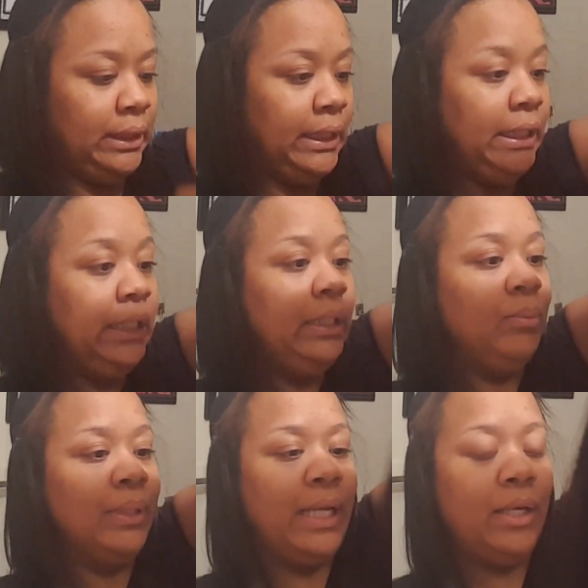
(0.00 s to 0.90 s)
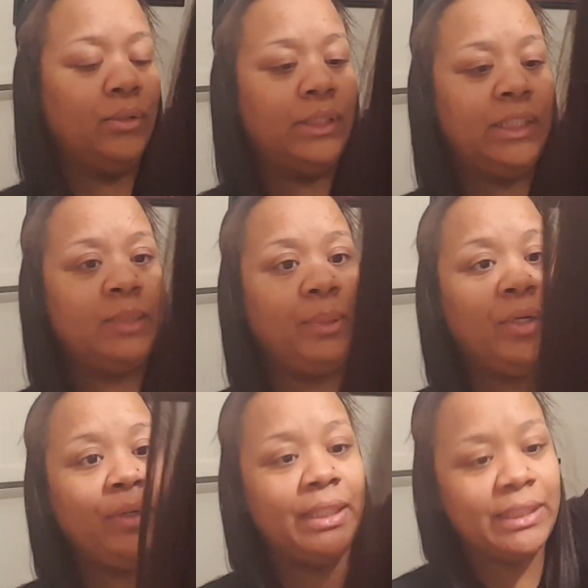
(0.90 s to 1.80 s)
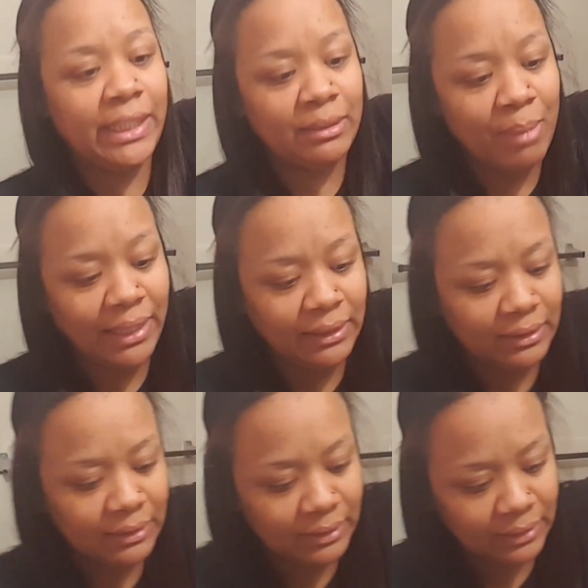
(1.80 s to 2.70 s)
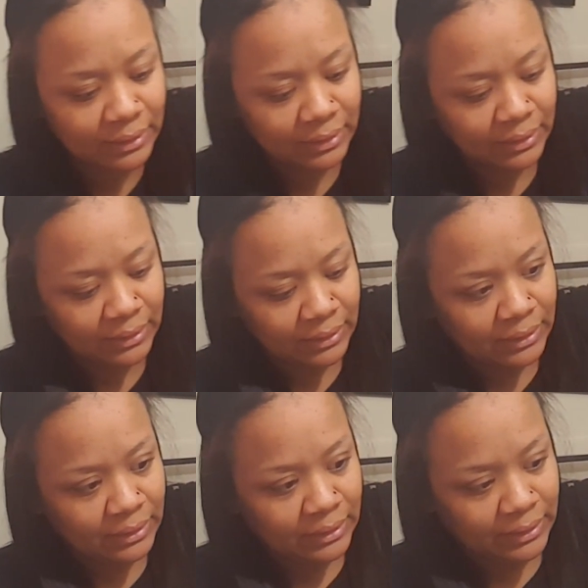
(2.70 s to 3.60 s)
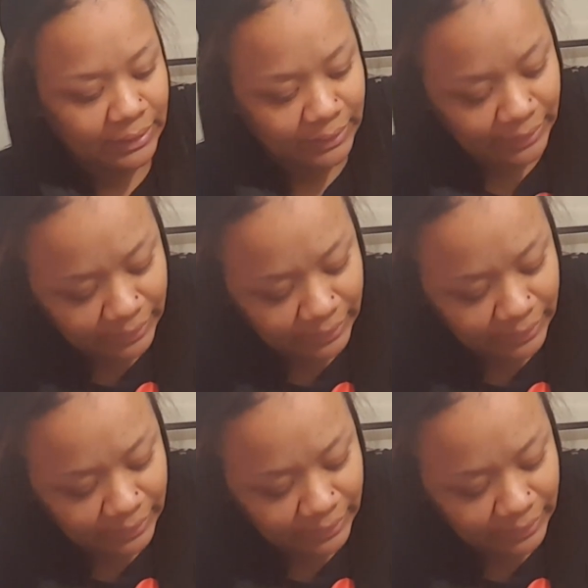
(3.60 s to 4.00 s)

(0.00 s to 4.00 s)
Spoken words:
did anyone else experience that, man? Did